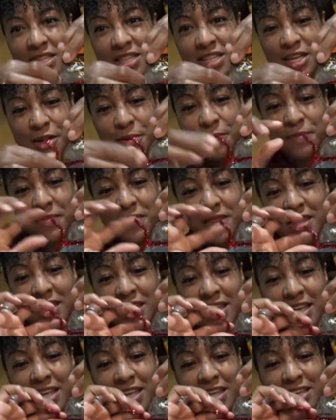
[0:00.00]
them
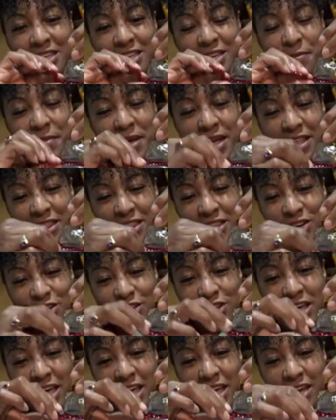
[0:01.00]
to make their
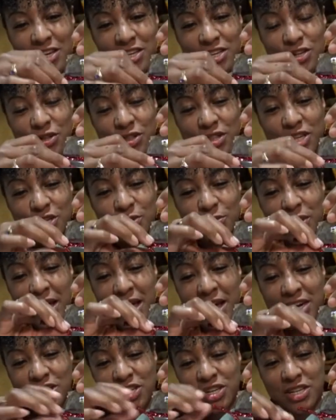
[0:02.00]
legs so this will
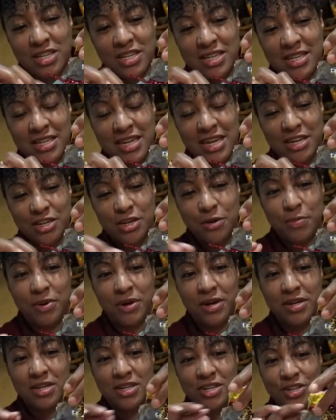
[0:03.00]
actually stand up
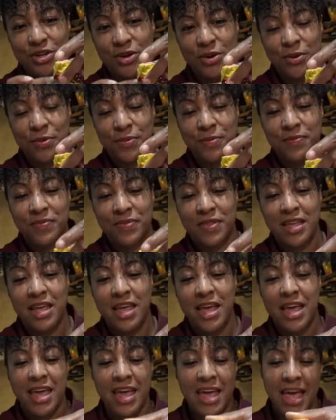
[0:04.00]
on its own,
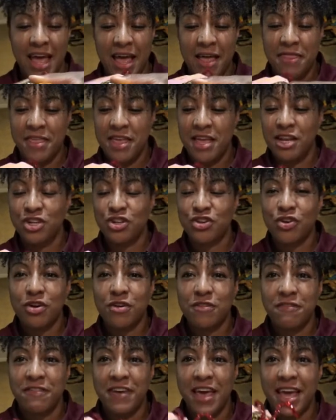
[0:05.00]
and then draw a
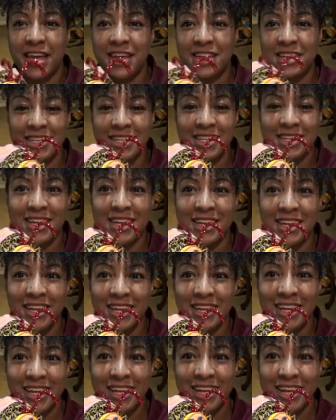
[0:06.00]
face
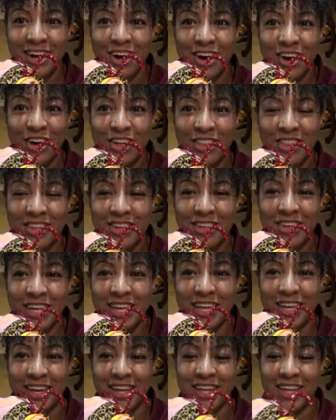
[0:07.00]
on the
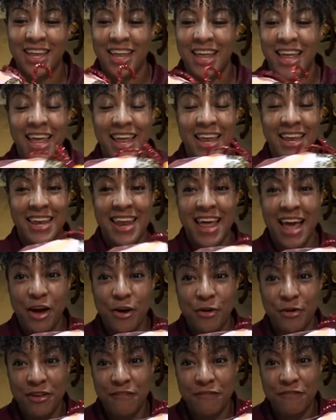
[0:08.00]
lid.
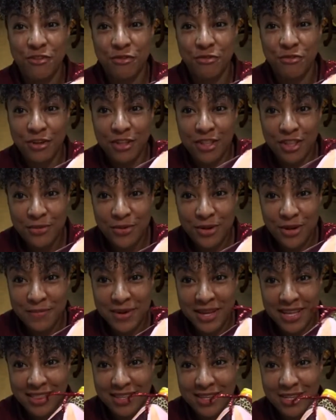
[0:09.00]
Now, if you really want to
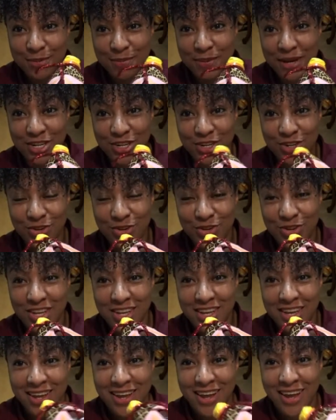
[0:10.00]
make this special
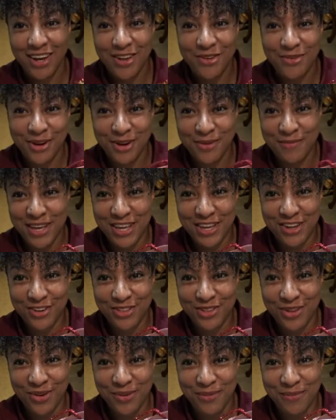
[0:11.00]
and you want to make your
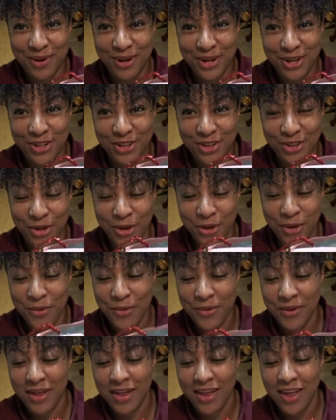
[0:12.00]
little bug glow,
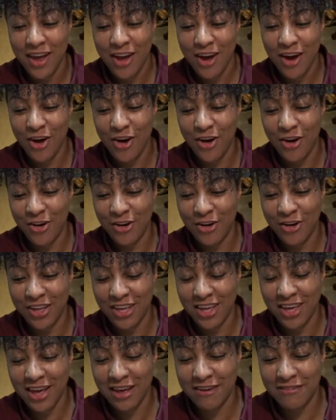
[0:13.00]
all you
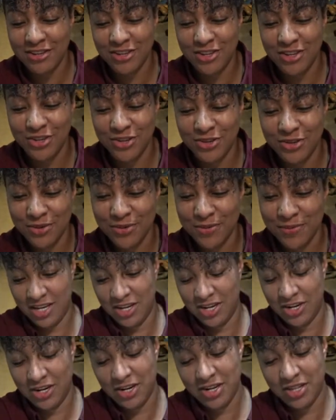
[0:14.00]
have to do
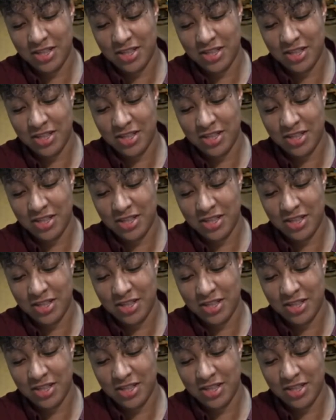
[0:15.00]
here,